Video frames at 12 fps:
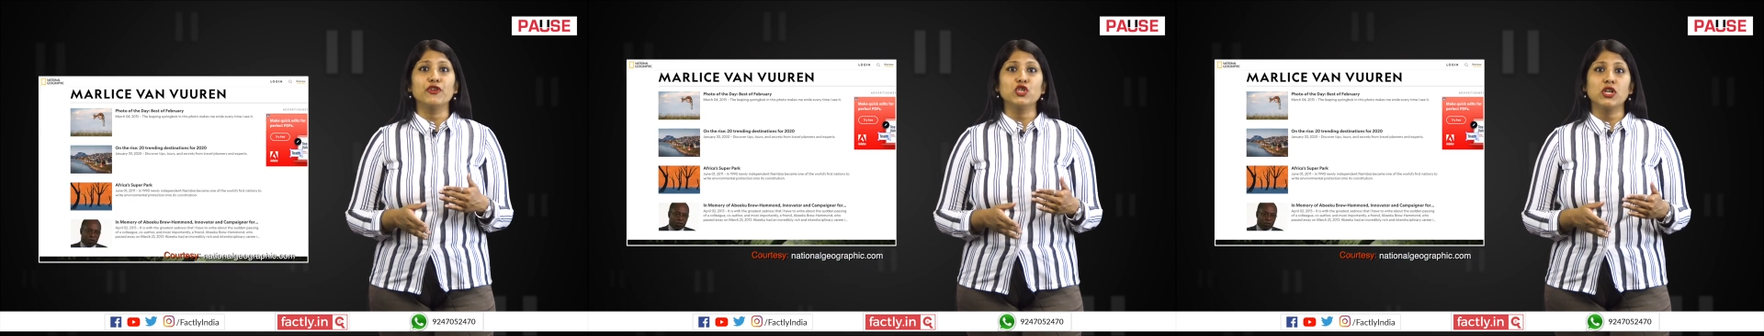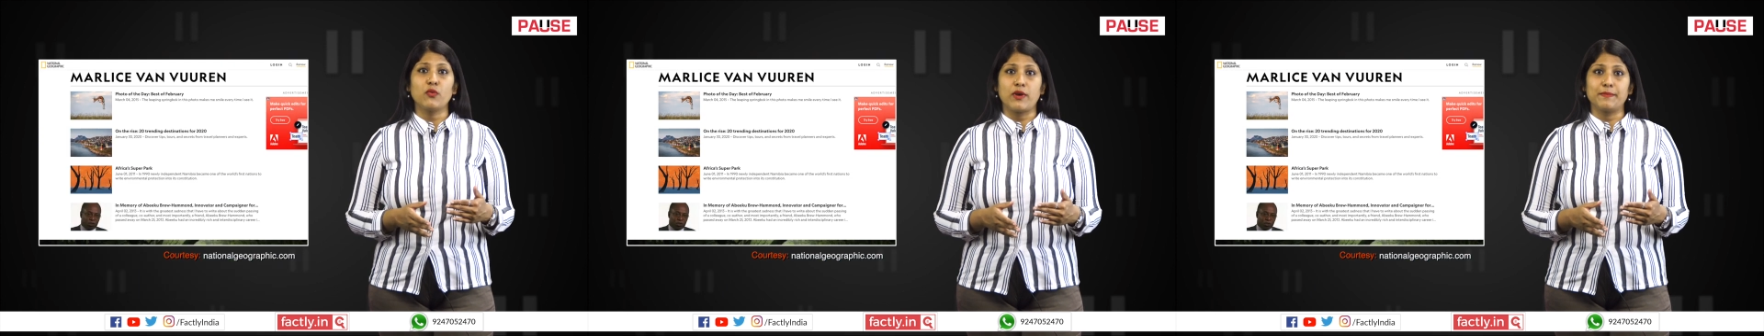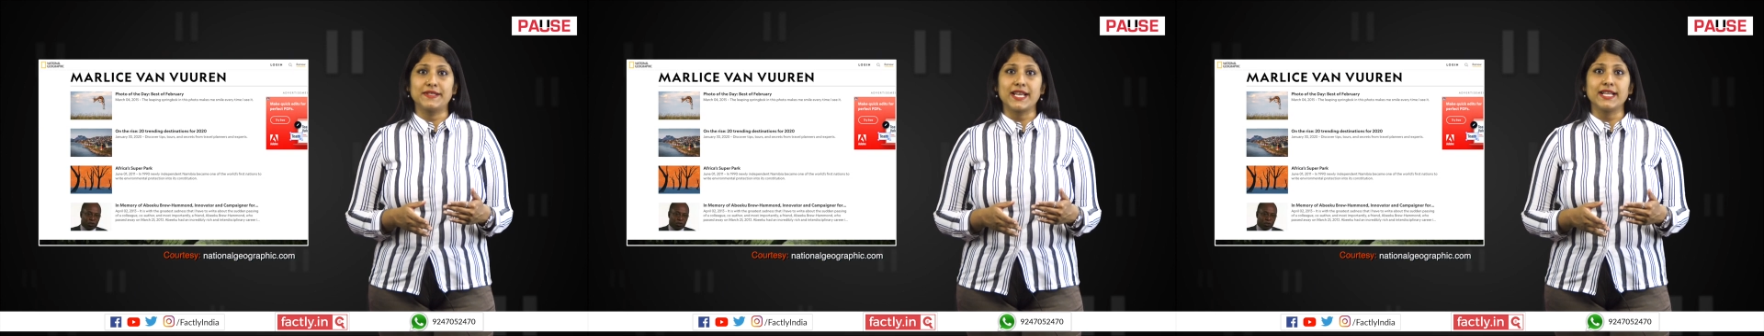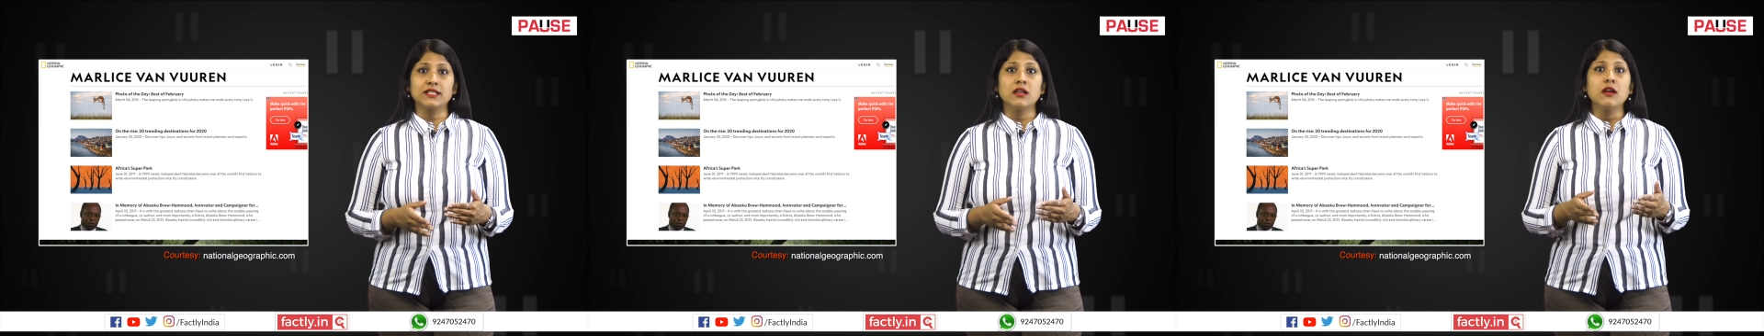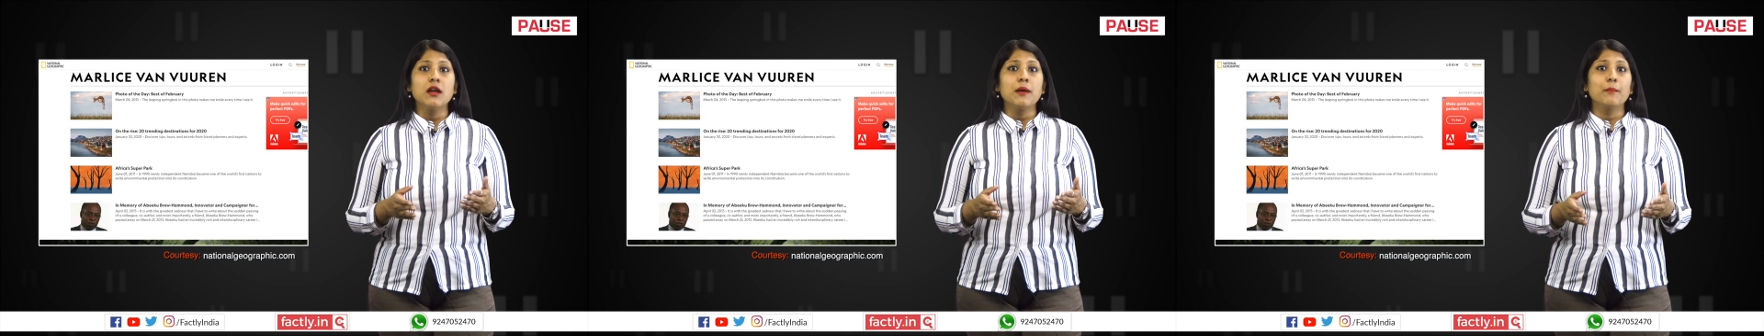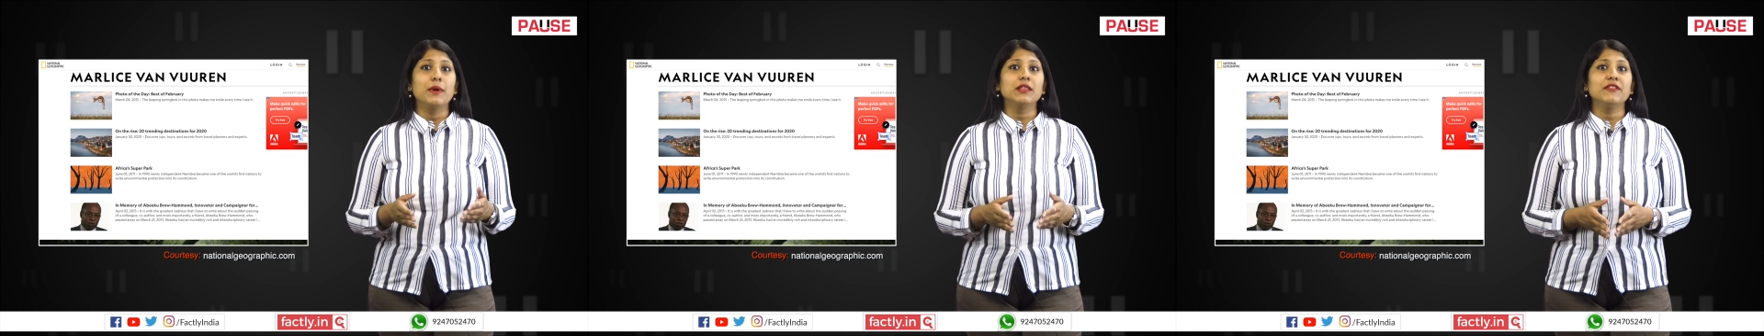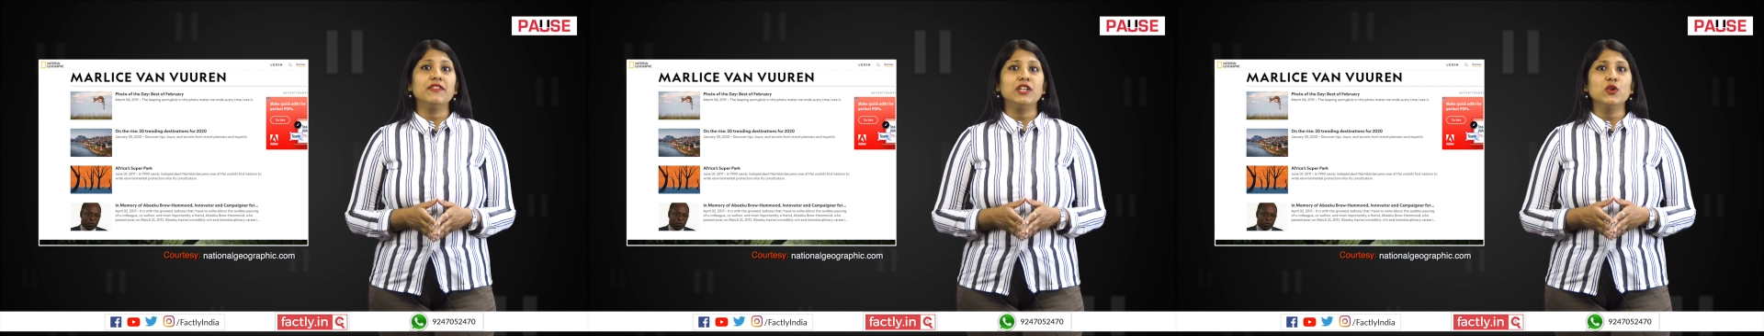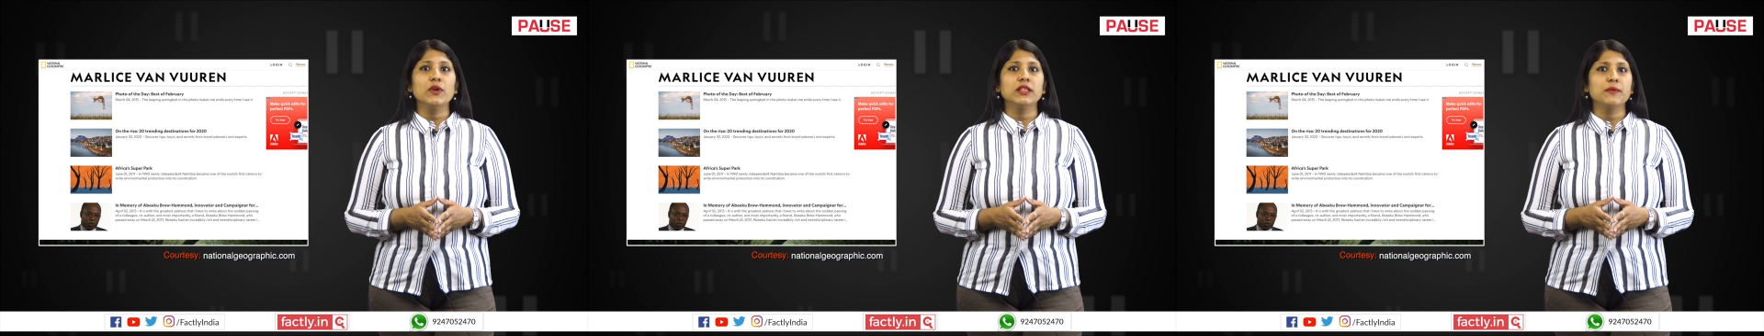official website, but the
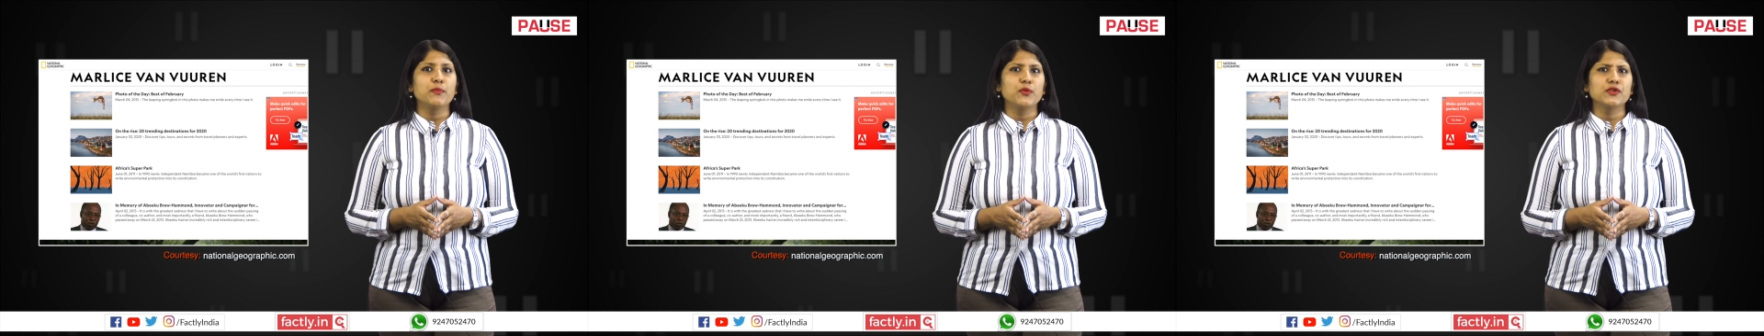video in the